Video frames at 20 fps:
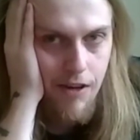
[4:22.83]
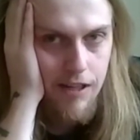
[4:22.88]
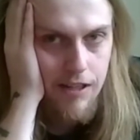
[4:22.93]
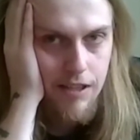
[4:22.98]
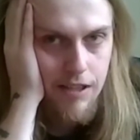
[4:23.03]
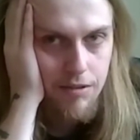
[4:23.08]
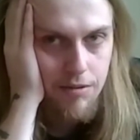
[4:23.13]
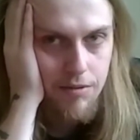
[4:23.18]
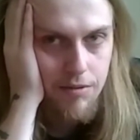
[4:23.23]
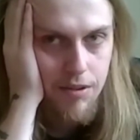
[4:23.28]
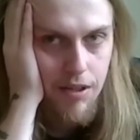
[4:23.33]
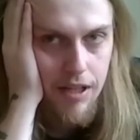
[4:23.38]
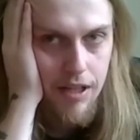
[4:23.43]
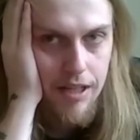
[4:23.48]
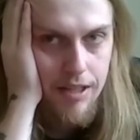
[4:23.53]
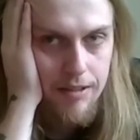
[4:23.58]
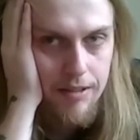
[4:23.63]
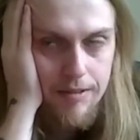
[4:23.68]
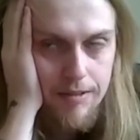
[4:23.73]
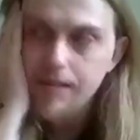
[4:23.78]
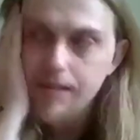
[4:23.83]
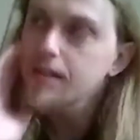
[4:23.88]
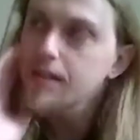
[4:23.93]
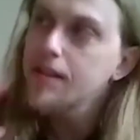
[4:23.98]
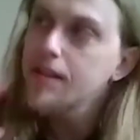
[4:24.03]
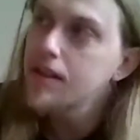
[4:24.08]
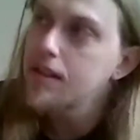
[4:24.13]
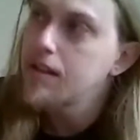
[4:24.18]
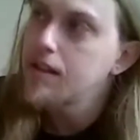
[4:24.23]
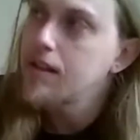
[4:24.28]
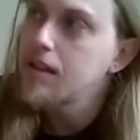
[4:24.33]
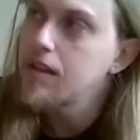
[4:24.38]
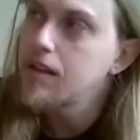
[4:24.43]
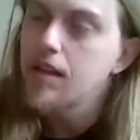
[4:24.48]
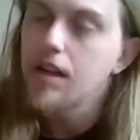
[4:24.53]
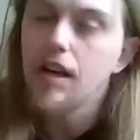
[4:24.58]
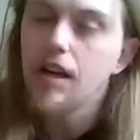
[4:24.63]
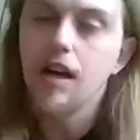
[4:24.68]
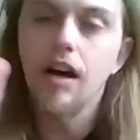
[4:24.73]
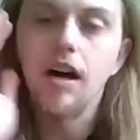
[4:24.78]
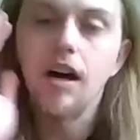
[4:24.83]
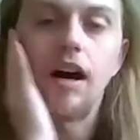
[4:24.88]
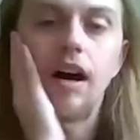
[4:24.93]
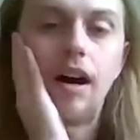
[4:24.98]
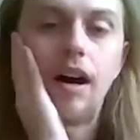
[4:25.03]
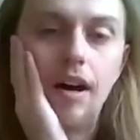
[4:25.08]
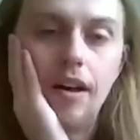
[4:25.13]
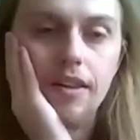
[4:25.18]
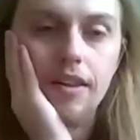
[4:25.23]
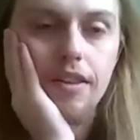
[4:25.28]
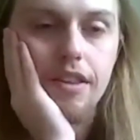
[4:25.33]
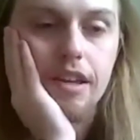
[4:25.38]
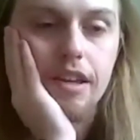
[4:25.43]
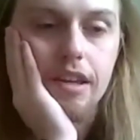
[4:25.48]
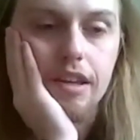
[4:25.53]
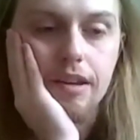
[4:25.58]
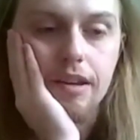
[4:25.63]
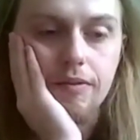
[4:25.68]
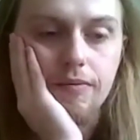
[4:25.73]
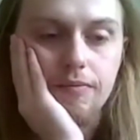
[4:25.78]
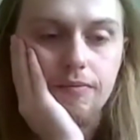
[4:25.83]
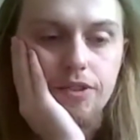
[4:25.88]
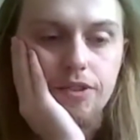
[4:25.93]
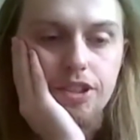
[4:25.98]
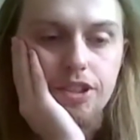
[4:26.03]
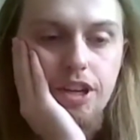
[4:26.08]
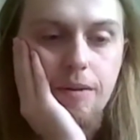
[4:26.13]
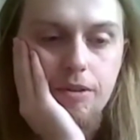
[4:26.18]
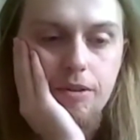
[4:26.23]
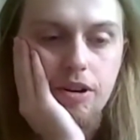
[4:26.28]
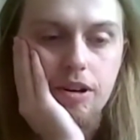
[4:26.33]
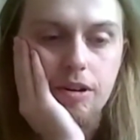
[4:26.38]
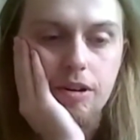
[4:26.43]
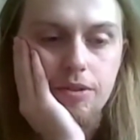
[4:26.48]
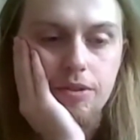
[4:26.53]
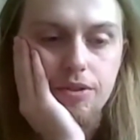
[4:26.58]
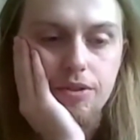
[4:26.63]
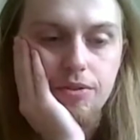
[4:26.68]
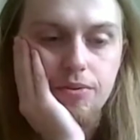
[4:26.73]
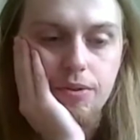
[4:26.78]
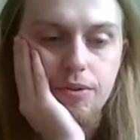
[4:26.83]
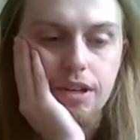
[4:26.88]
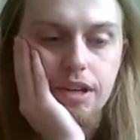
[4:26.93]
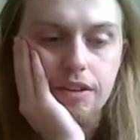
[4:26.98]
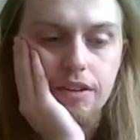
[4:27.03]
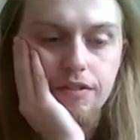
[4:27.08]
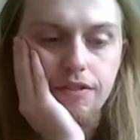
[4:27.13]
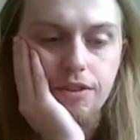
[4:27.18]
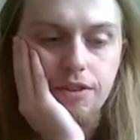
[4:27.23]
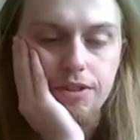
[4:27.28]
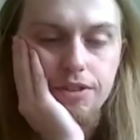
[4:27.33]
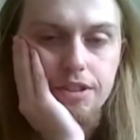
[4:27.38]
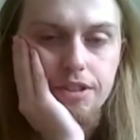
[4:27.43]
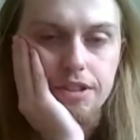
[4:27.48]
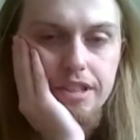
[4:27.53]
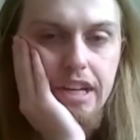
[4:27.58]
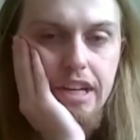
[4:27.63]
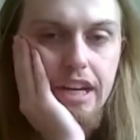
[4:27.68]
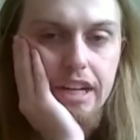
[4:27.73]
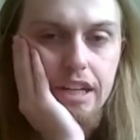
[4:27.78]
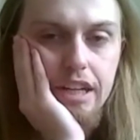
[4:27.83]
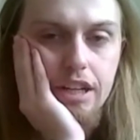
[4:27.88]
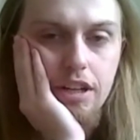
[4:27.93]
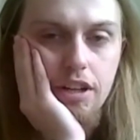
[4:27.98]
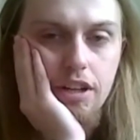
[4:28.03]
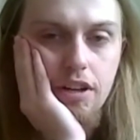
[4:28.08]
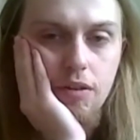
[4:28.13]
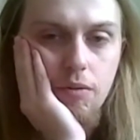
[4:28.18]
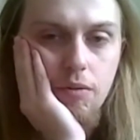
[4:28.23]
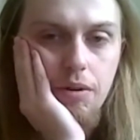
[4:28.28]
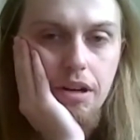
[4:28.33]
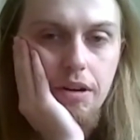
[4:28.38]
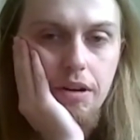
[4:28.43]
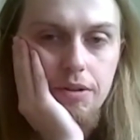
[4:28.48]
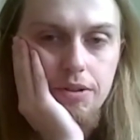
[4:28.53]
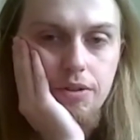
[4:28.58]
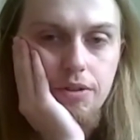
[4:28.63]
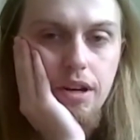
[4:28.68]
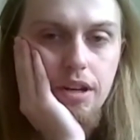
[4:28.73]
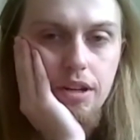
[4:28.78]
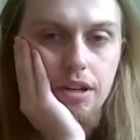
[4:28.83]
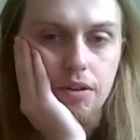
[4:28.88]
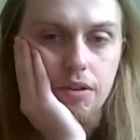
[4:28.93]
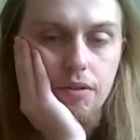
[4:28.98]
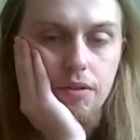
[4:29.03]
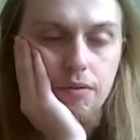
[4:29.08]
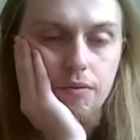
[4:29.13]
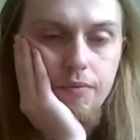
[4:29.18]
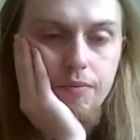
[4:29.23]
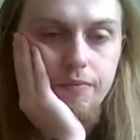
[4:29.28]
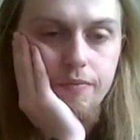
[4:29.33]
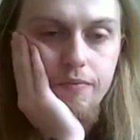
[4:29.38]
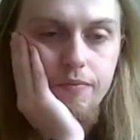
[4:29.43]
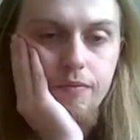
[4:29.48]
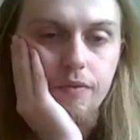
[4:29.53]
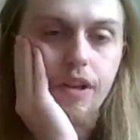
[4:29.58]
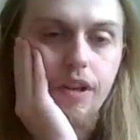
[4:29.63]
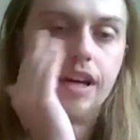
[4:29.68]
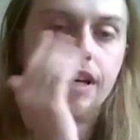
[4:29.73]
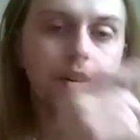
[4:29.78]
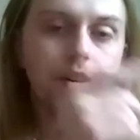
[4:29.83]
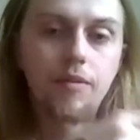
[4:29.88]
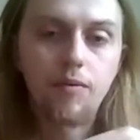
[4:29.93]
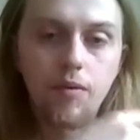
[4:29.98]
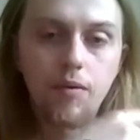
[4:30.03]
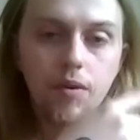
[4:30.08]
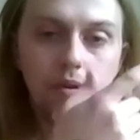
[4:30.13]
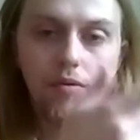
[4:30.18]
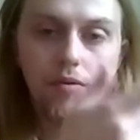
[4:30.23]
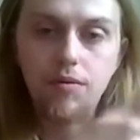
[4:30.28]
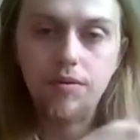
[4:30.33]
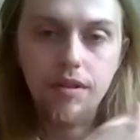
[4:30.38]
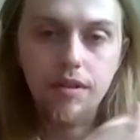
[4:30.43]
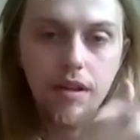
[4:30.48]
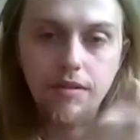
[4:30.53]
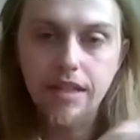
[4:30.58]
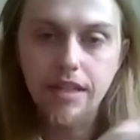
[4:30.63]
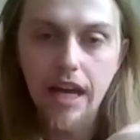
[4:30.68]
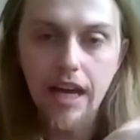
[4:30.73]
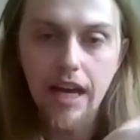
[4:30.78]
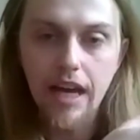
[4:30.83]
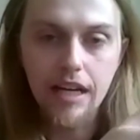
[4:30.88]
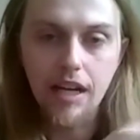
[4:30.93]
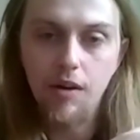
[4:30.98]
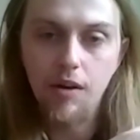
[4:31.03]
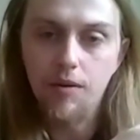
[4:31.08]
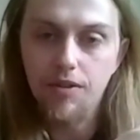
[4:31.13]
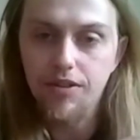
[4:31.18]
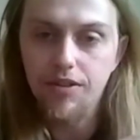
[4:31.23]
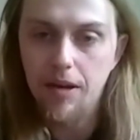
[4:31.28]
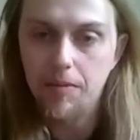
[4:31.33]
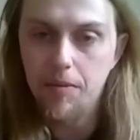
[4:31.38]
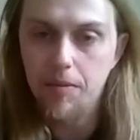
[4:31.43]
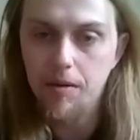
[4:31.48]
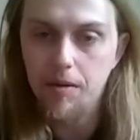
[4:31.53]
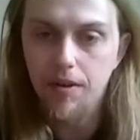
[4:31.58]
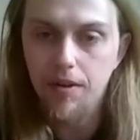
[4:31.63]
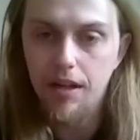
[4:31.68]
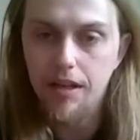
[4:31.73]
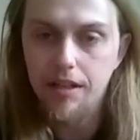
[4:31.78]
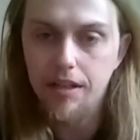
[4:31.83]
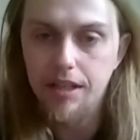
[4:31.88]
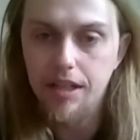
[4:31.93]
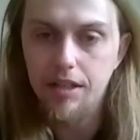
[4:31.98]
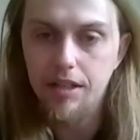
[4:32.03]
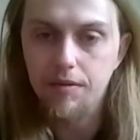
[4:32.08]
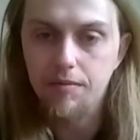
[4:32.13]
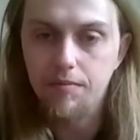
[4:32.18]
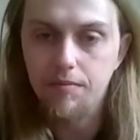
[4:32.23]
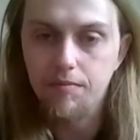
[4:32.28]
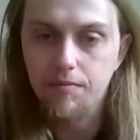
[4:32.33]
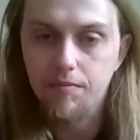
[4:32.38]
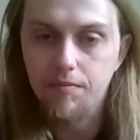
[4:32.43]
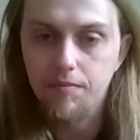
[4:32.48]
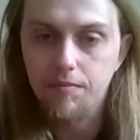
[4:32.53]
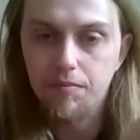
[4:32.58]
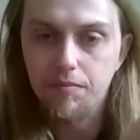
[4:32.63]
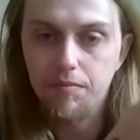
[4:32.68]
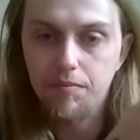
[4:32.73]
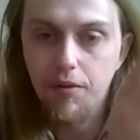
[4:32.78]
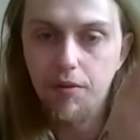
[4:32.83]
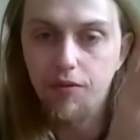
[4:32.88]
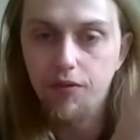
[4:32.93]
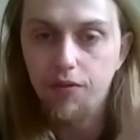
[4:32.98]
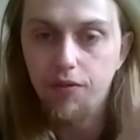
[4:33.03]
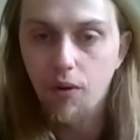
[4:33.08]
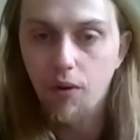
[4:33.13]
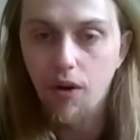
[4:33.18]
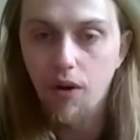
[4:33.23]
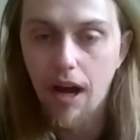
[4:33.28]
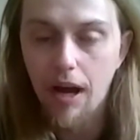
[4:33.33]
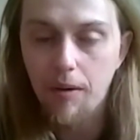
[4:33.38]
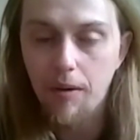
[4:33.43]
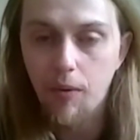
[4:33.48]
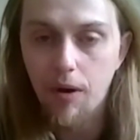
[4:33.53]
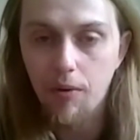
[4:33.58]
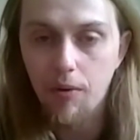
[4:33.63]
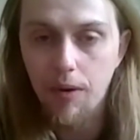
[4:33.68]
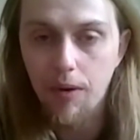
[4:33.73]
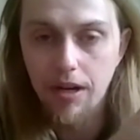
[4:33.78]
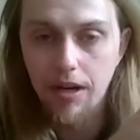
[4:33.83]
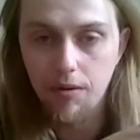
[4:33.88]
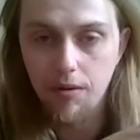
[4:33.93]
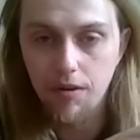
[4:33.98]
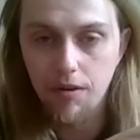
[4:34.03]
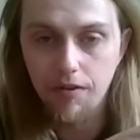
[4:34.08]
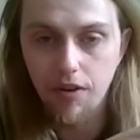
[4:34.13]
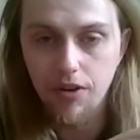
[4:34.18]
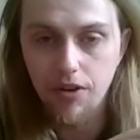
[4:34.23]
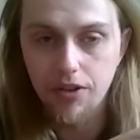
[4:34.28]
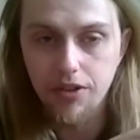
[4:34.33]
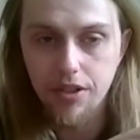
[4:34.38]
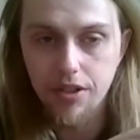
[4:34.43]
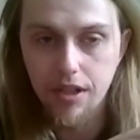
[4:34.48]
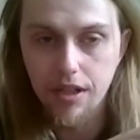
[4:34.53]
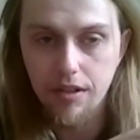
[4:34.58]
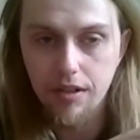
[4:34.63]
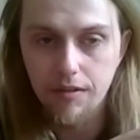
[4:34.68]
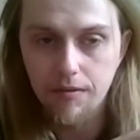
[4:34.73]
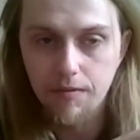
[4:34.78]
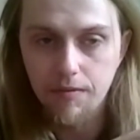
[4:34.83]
This was like the summer in between first and second year when I was trying to like I was hanging out with the same people I did before I went away to university.